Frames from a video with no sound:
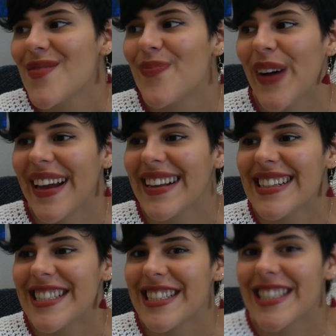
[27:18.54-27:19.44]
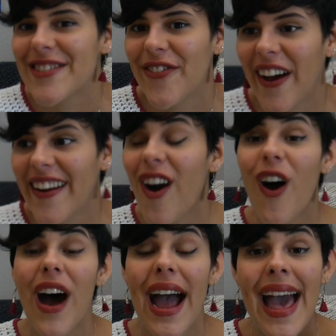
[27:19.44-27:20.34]
But it's just fun.
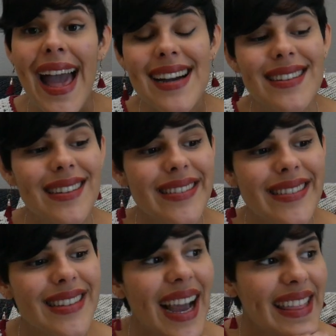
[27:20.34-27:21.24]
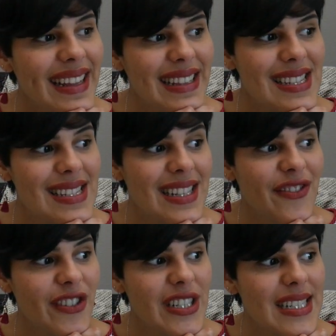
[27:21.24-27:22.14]
And I think this is it
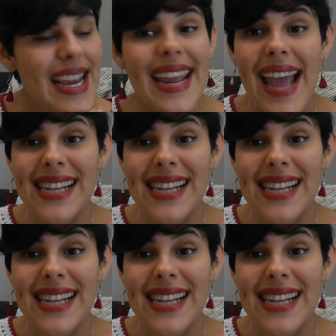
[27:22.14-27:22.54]
for today,